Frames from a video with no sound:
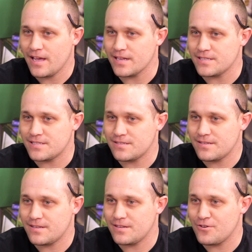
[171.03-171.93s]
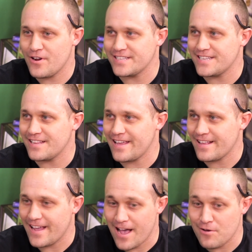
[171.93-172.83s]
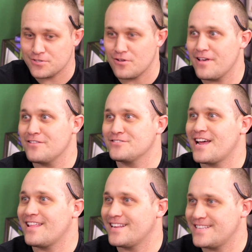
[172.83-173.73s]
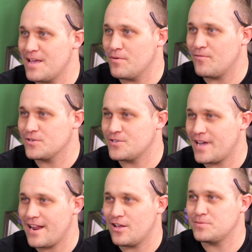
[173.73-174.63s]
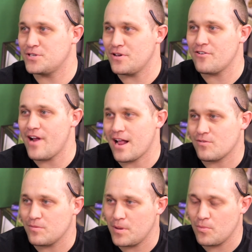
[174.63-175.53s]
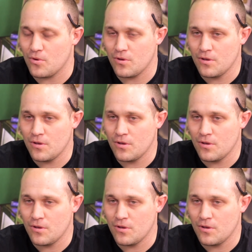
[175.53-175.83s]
It's crazy to think like I was on the other side of that table for, so it kind of helps you interact with people.